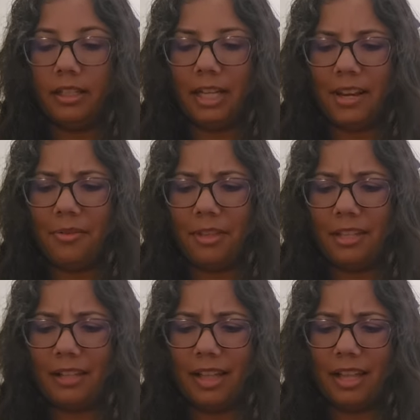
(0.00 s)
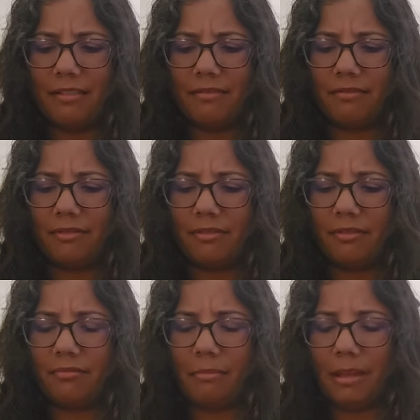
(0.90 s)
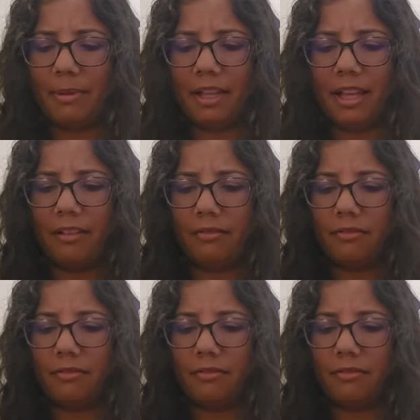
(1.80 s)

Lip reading: I don't think I have. Maybe I have.